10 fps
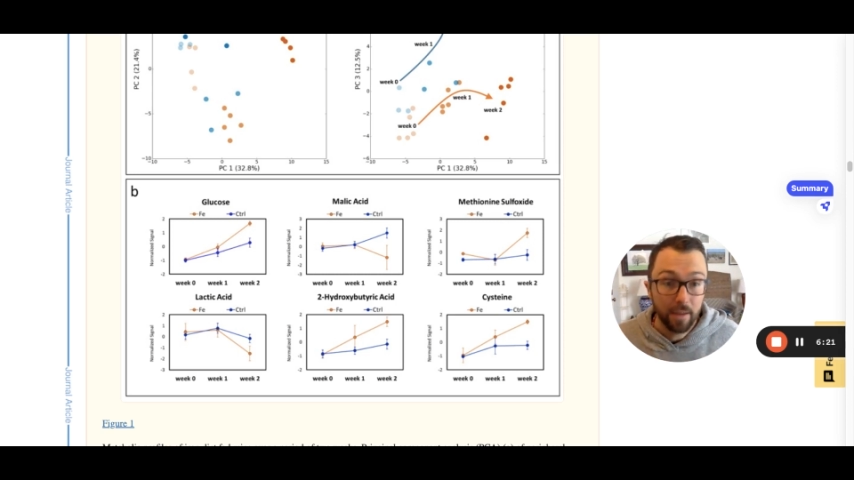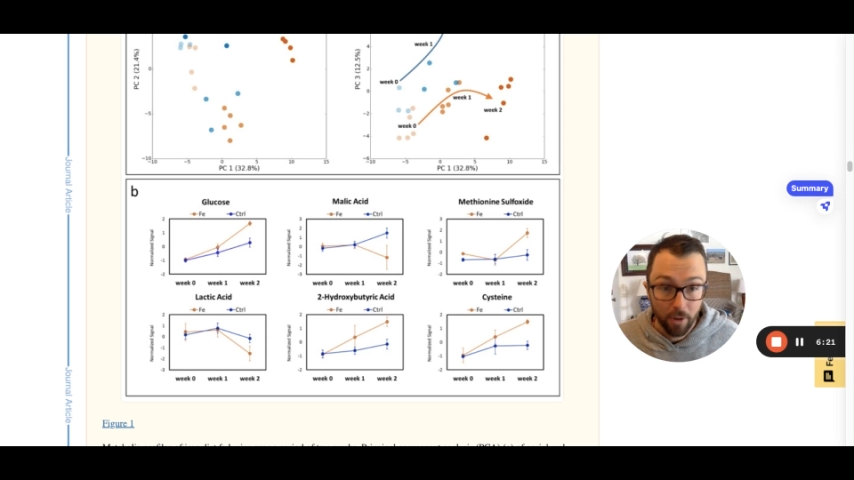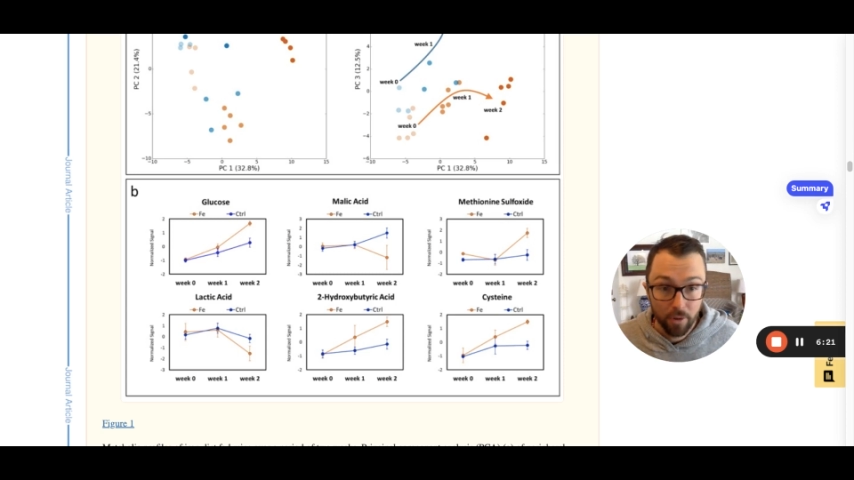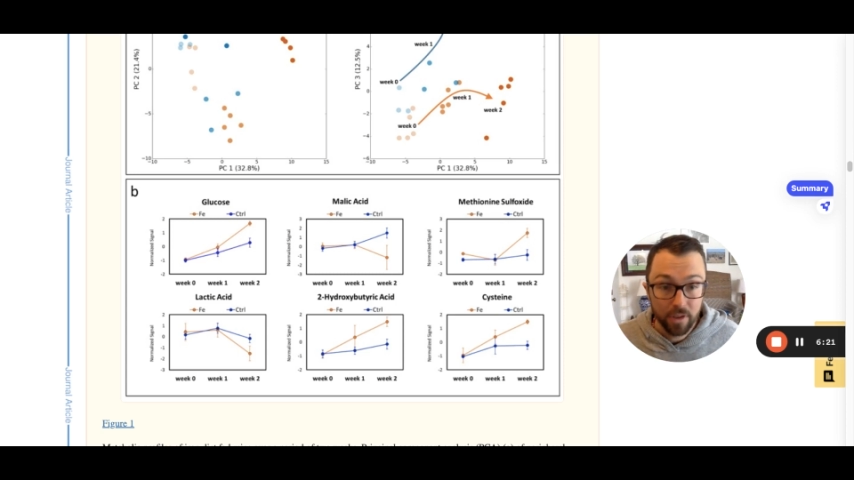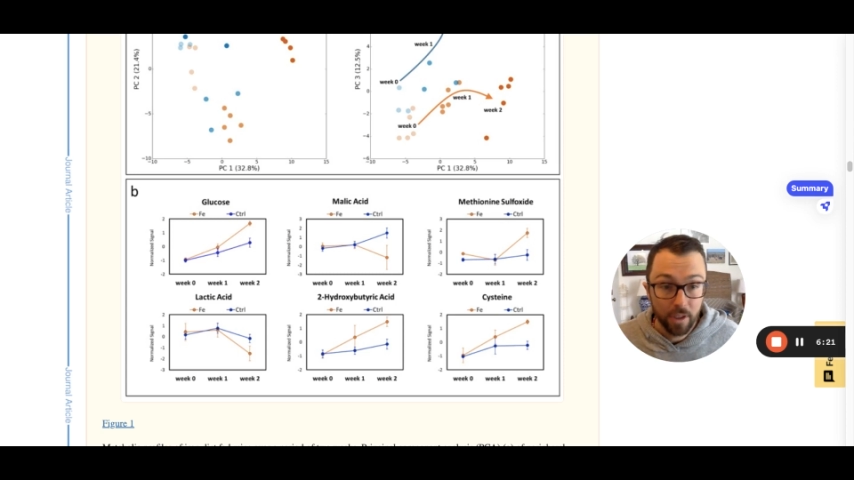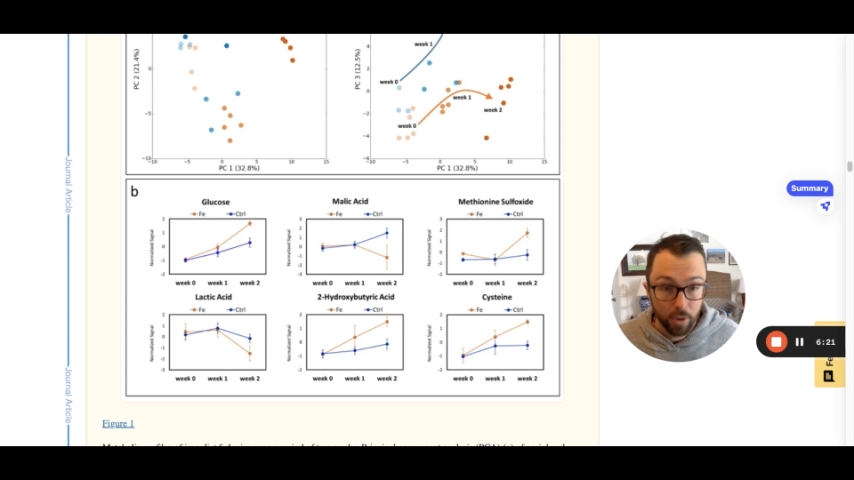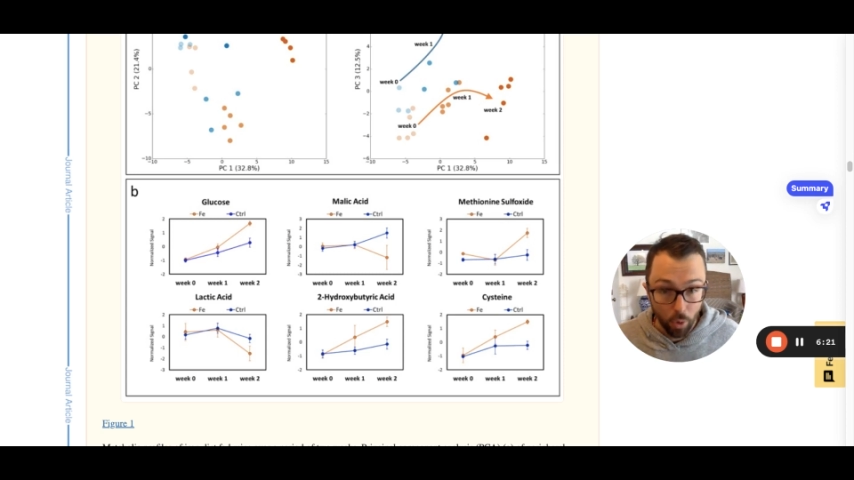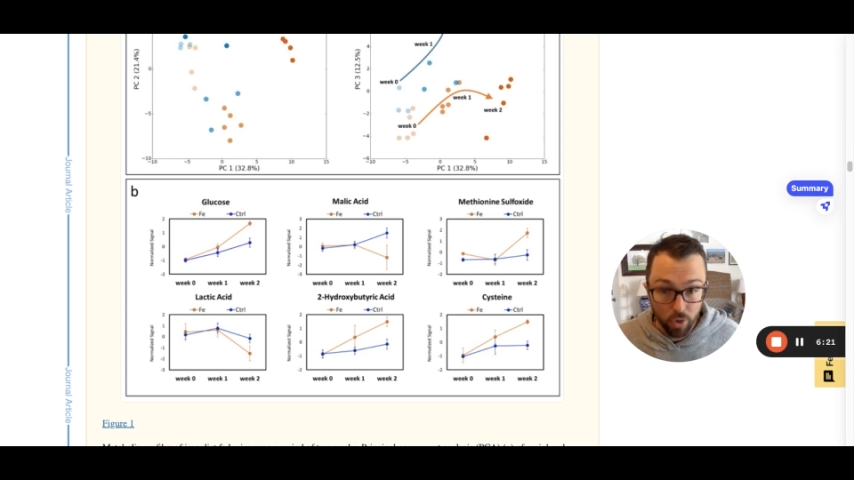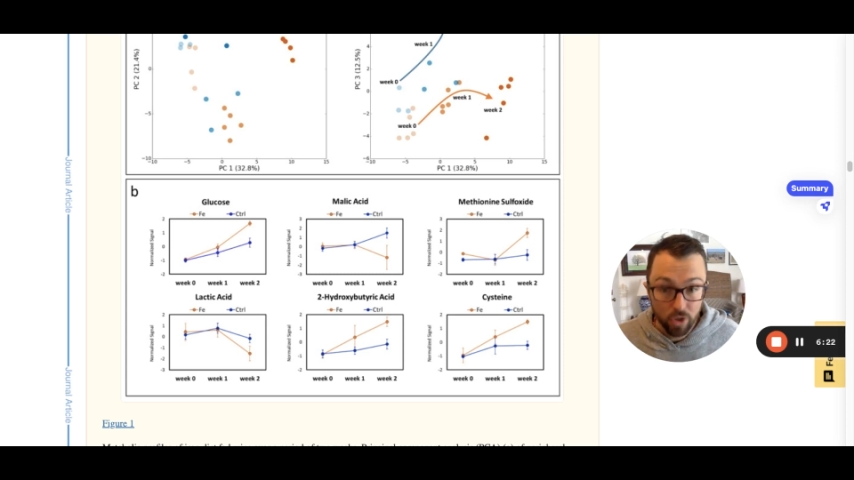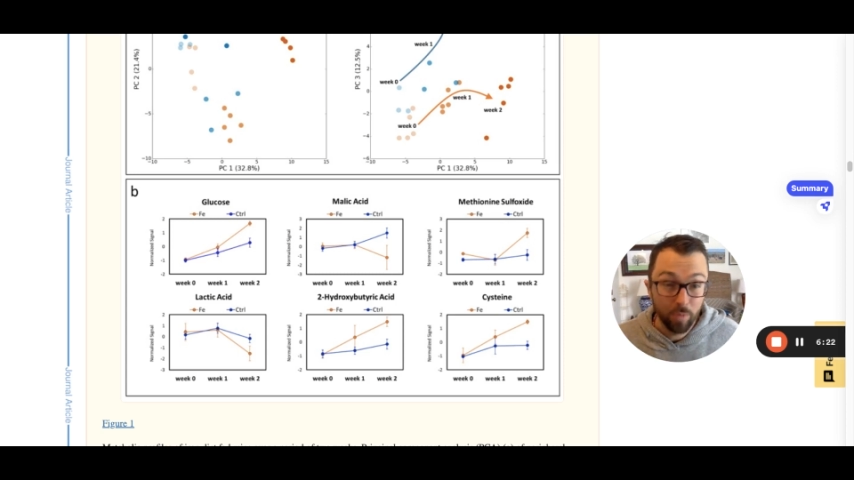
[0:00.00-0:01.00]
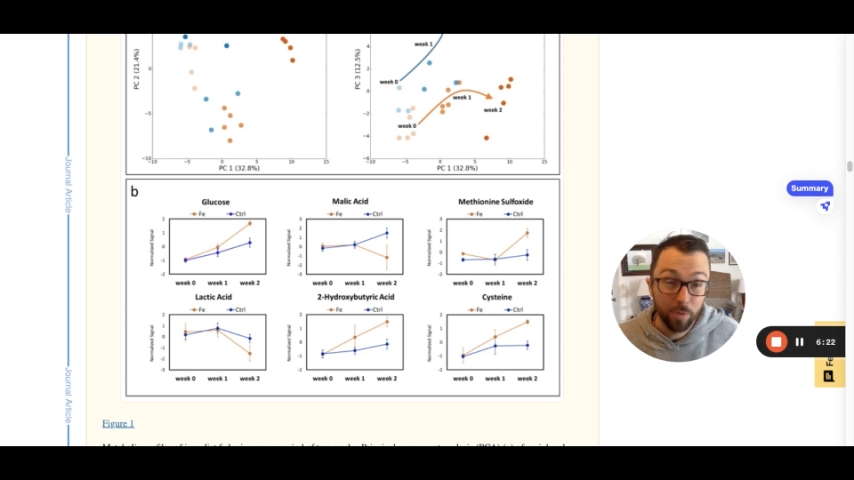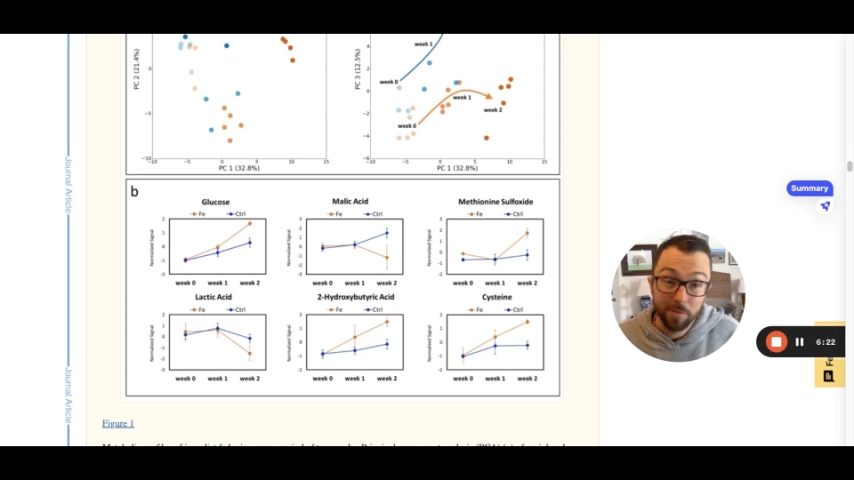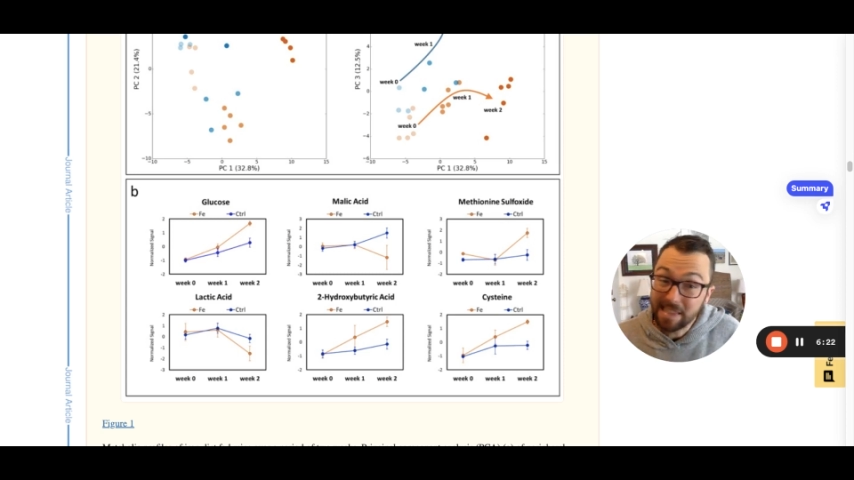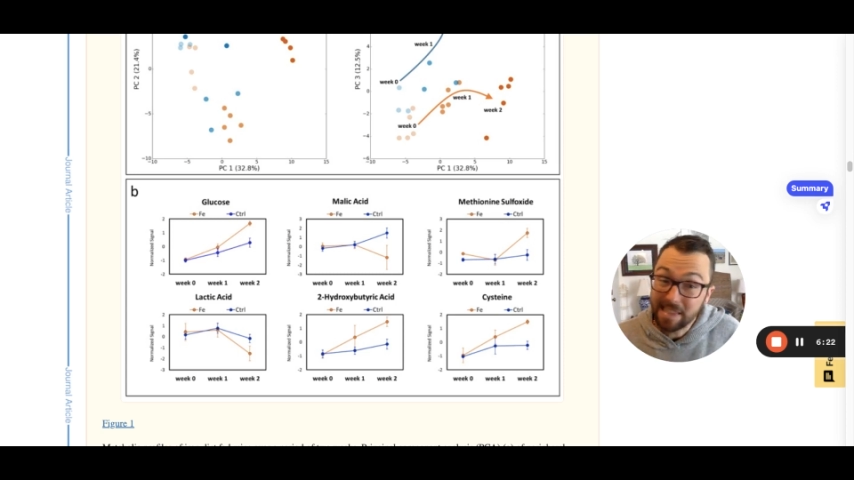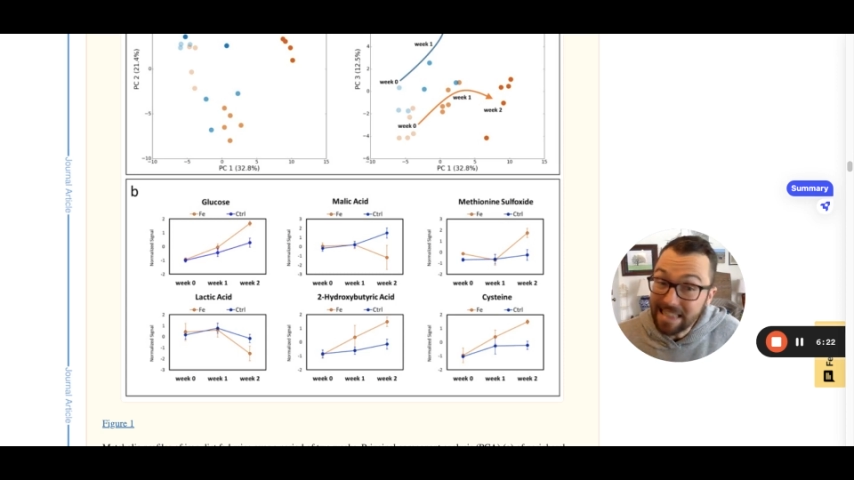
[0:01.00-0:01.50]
there is a noticeable